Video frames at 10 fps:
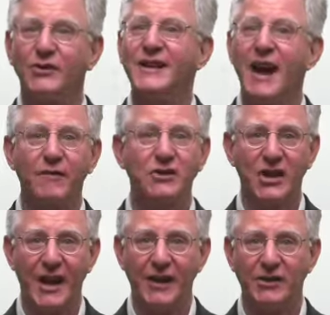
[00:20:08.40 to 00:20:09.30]
never
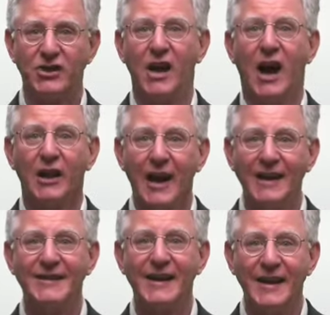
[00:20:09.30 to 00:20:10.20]
change,
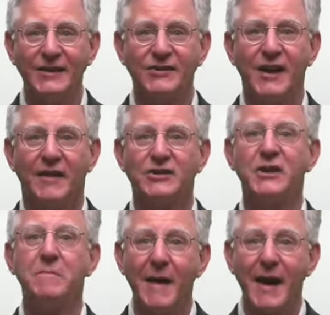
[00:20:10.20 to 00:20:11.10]
Eliza hints that
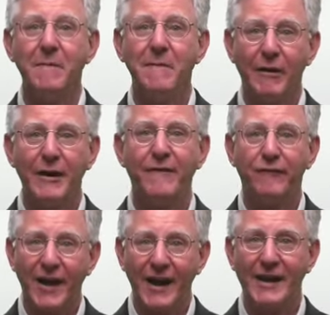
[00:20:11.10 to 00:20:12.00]
she may marry
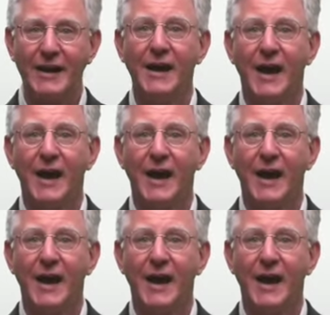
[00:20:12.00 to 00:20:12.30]
Freddie